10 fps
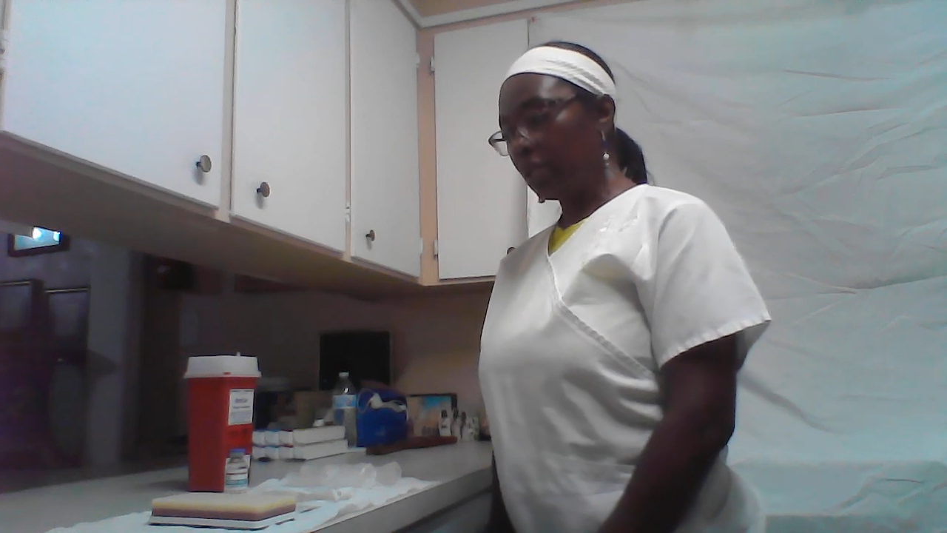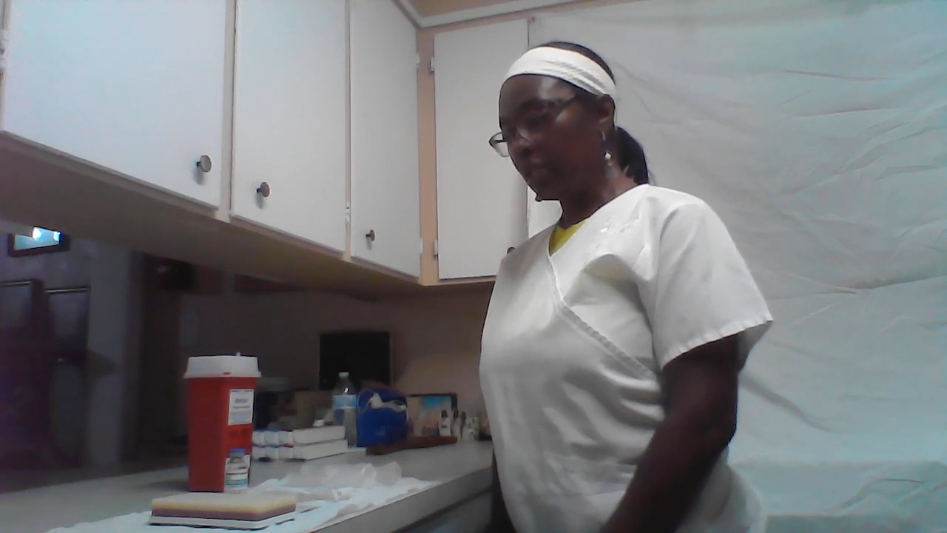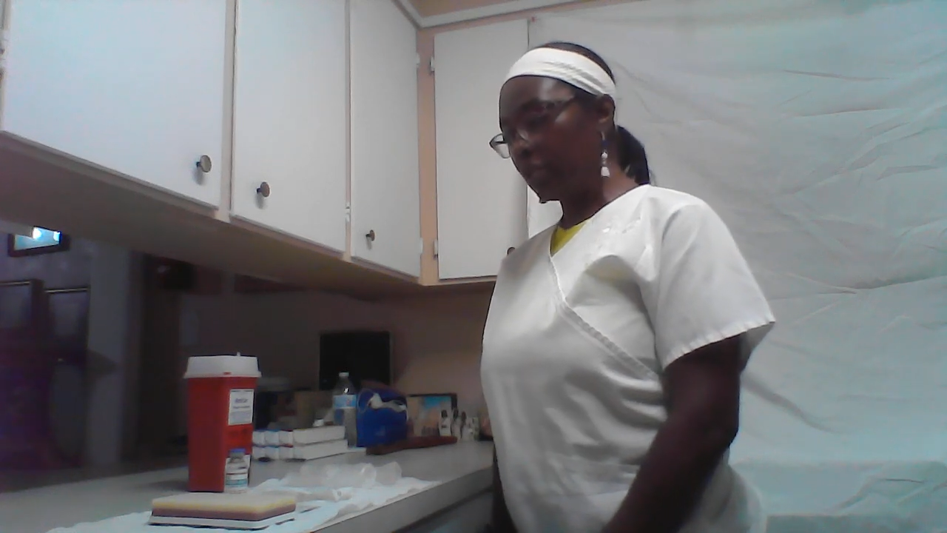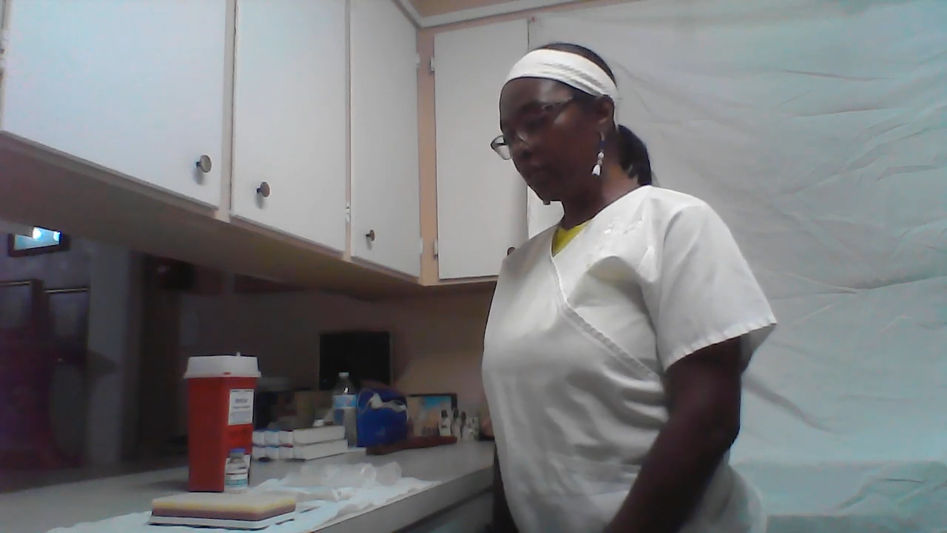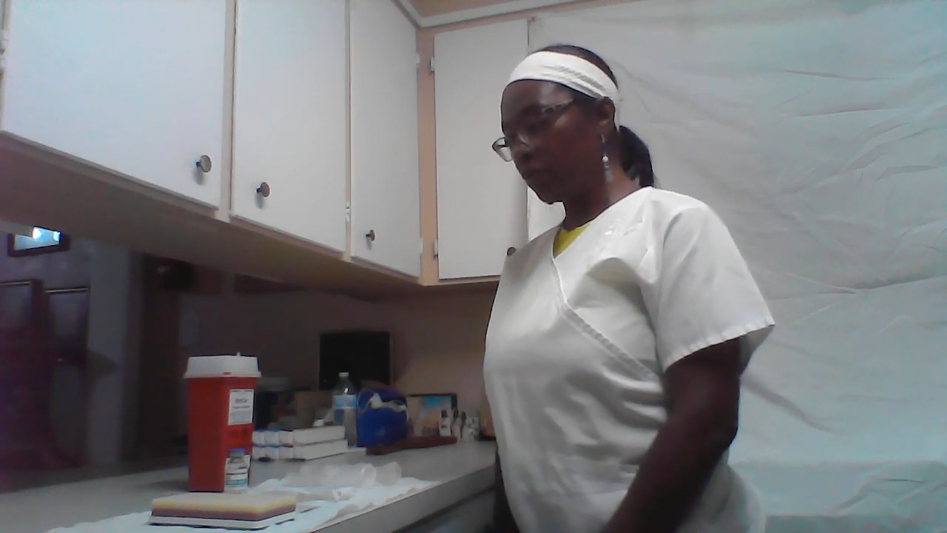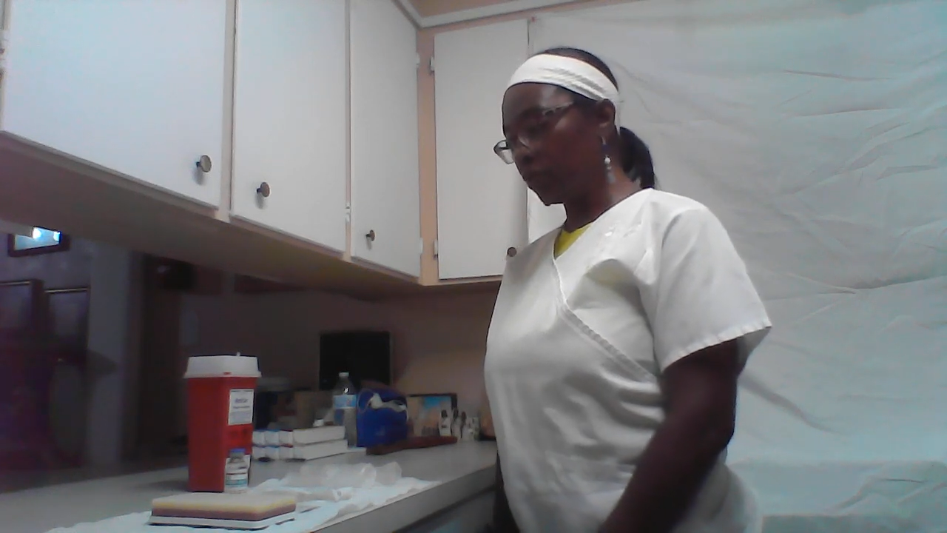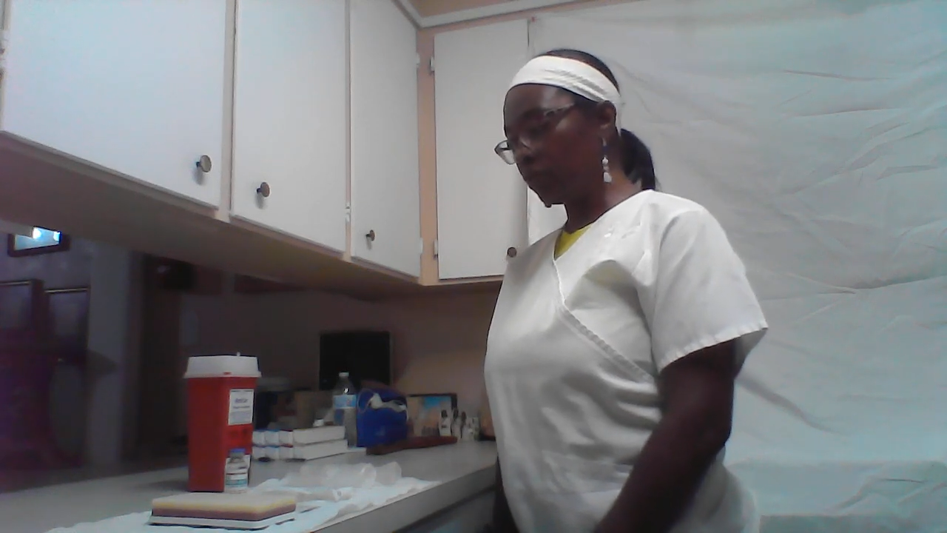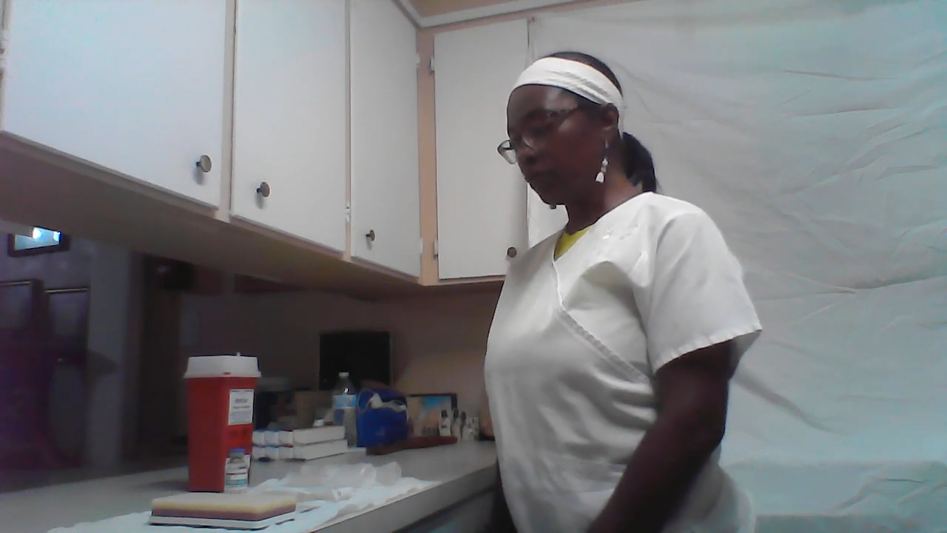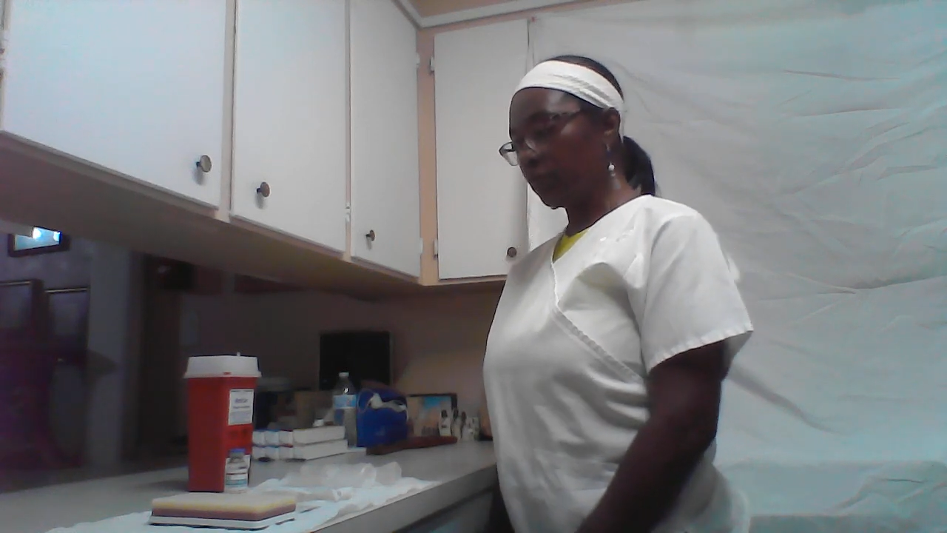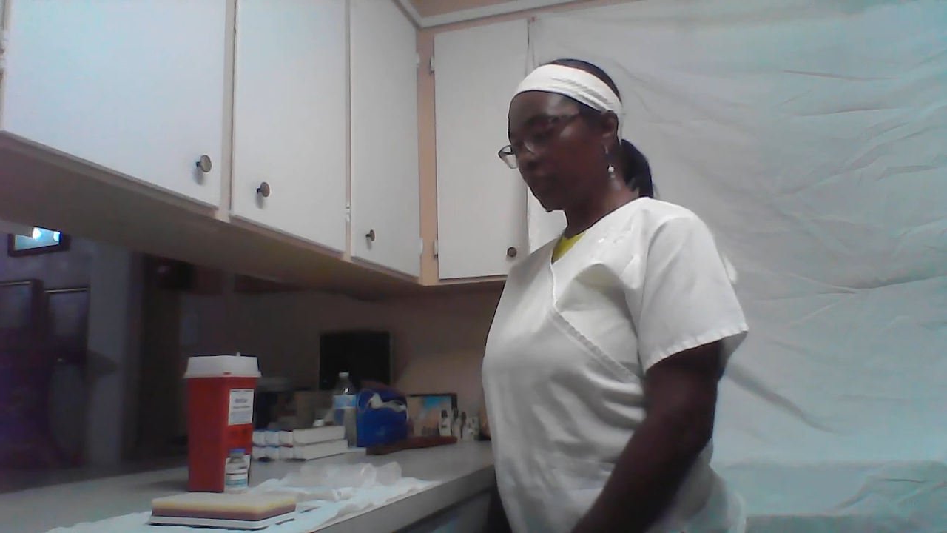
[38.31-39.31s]
and let them
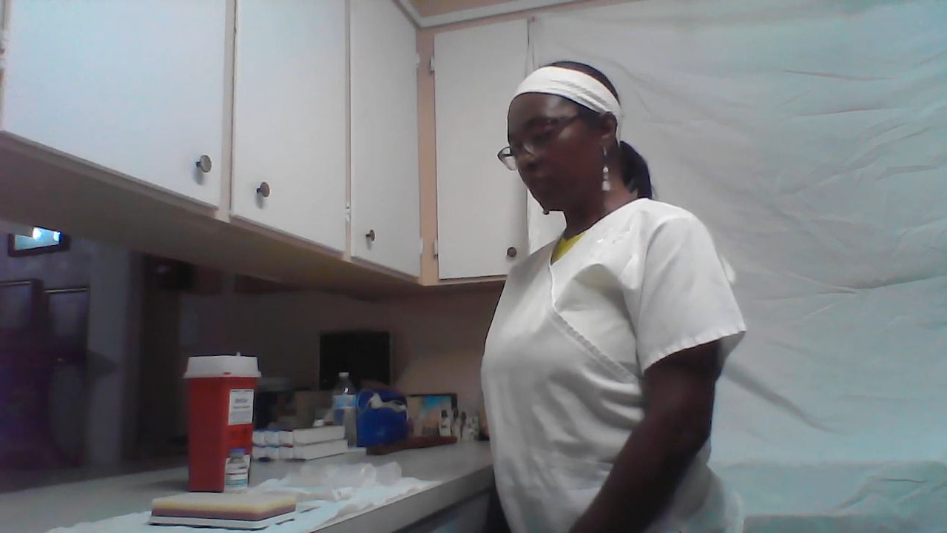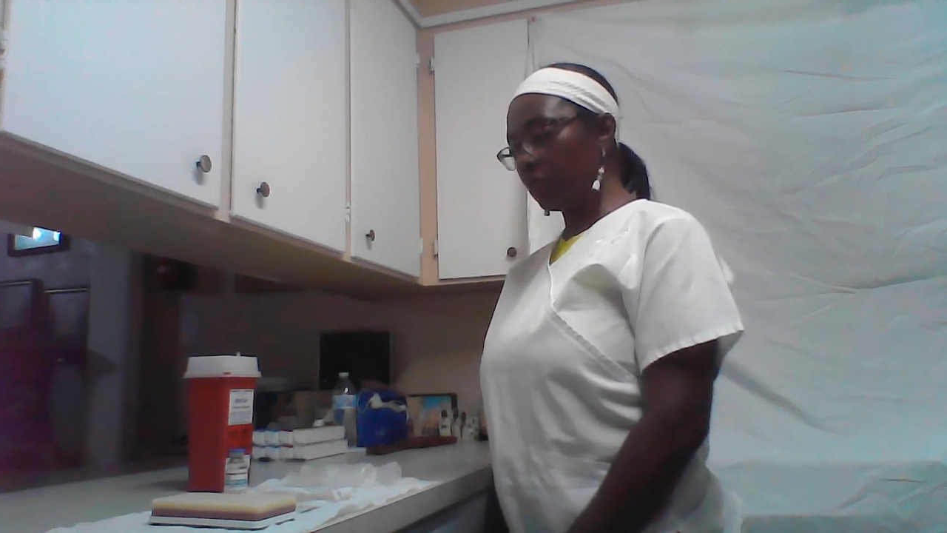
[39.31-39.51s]
know, make